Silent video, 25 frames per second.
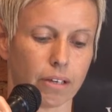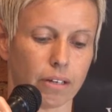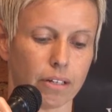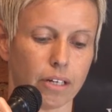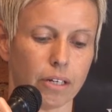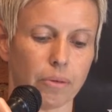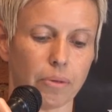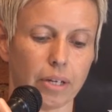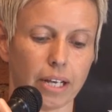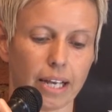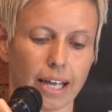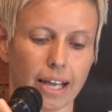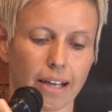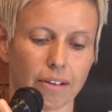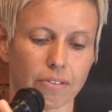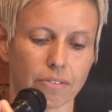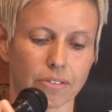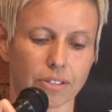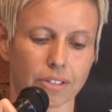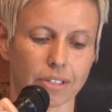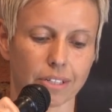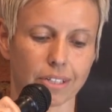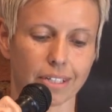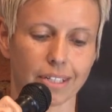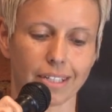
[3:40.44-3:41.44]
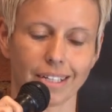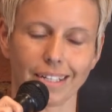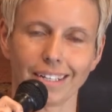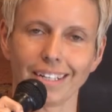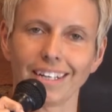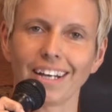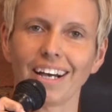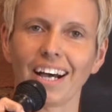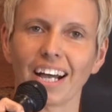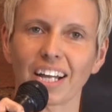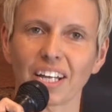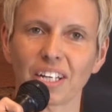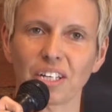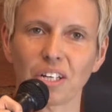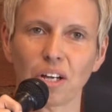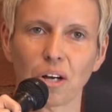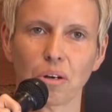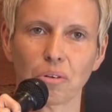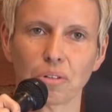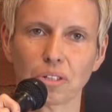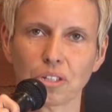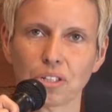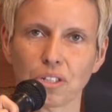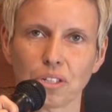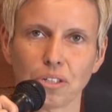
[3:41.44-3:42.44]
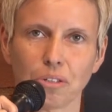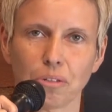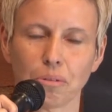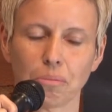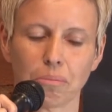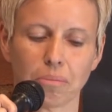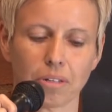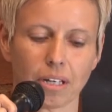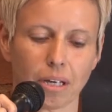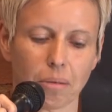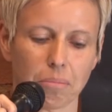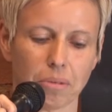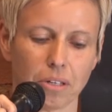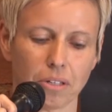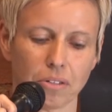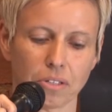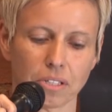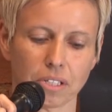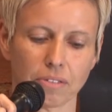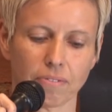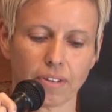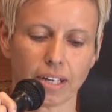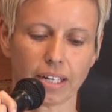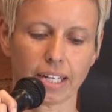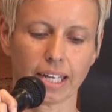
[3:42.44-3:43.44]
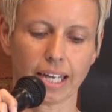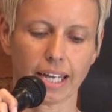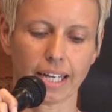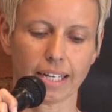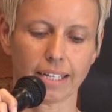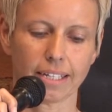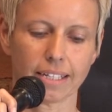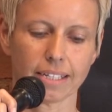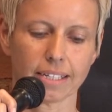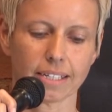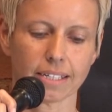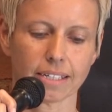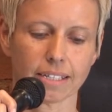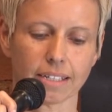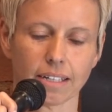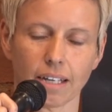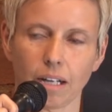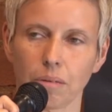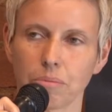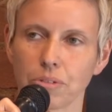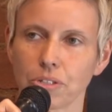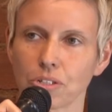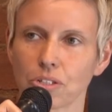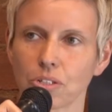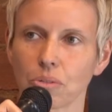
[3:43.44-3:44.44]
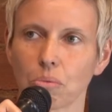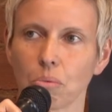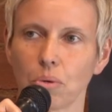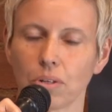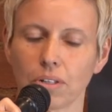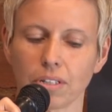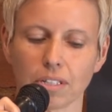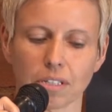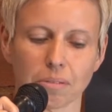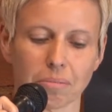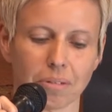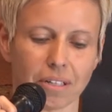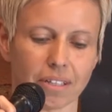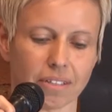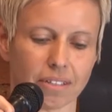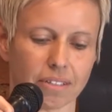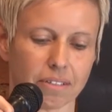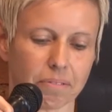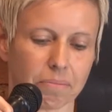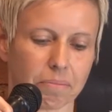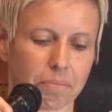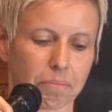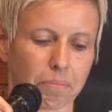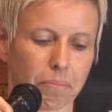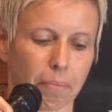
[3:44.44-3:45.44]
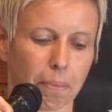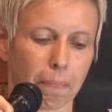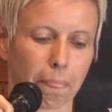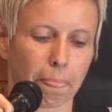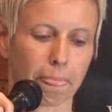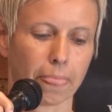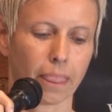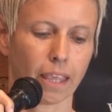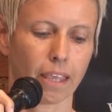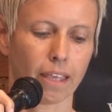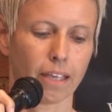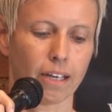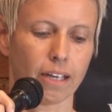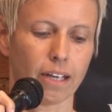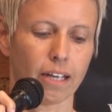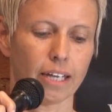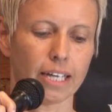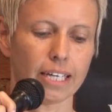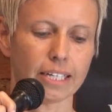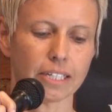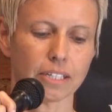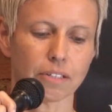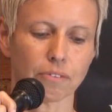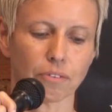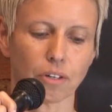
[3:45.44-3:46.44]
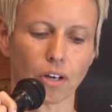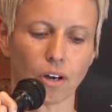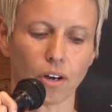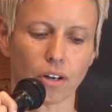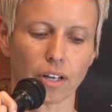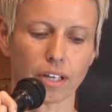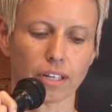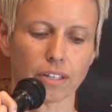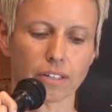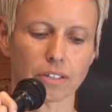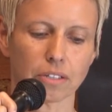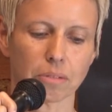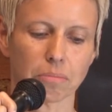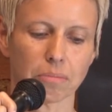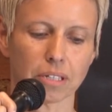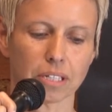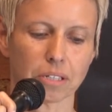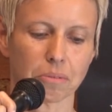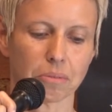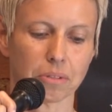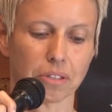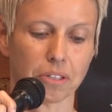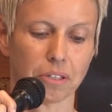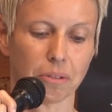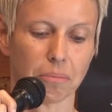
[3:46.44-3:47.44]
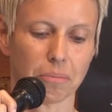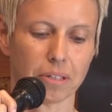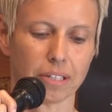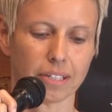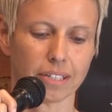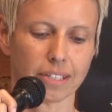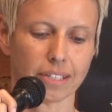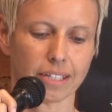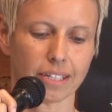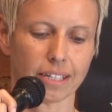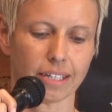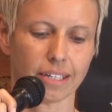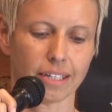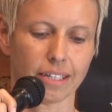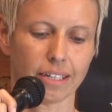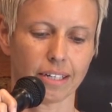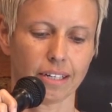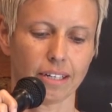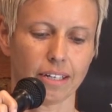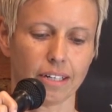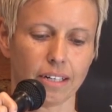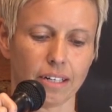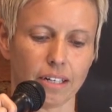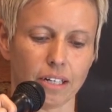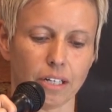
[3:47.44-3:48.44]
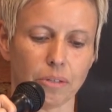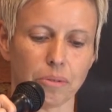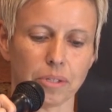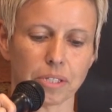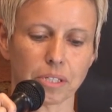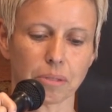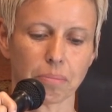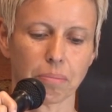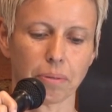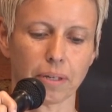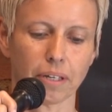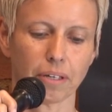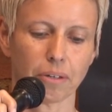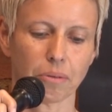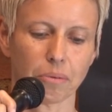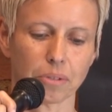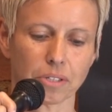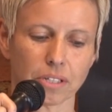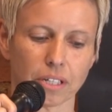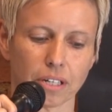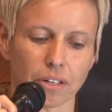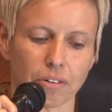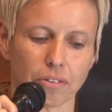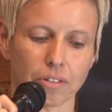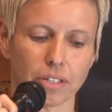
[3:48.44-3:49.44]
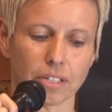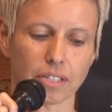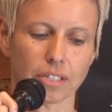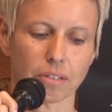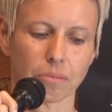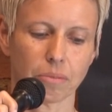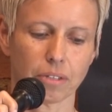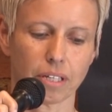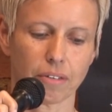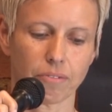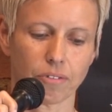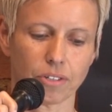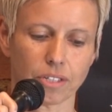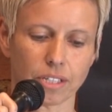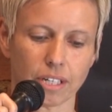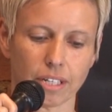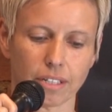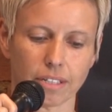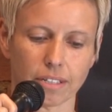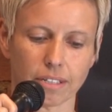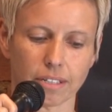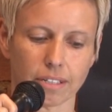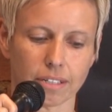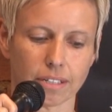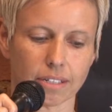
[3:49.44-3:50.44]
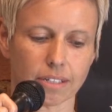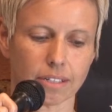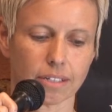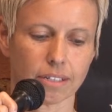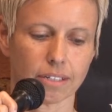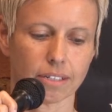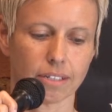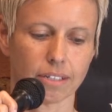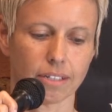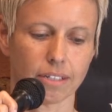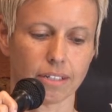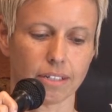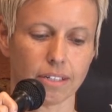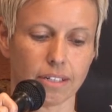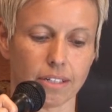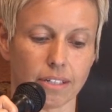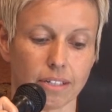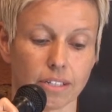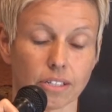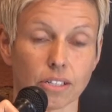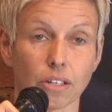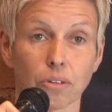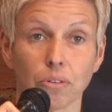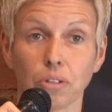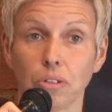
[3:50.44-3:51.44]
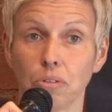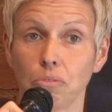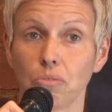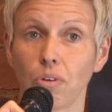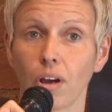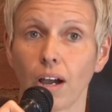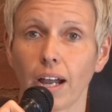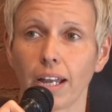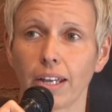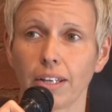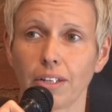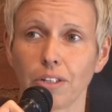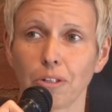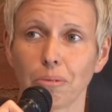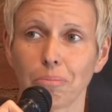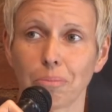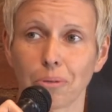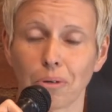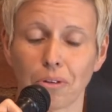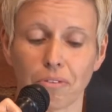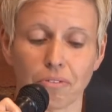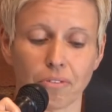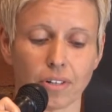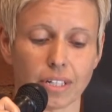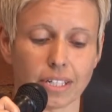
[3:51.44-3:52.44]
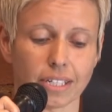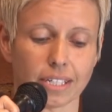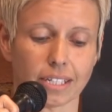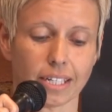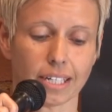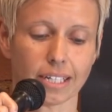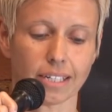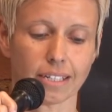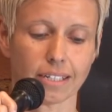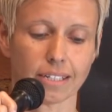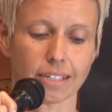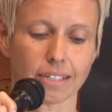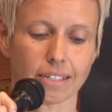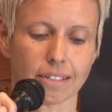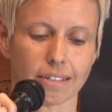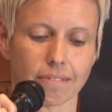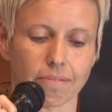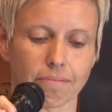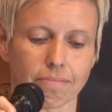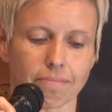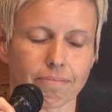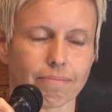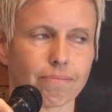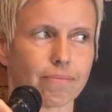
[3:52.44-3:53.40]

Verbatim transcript: Louis laughed. I can hold it too, but I'm no Savannah Hayes. I'm just a wordsmith. A hint of cockiness mixed with humility, Louis' appeal was increasing with every sentence. So you write and your boyfriend sings?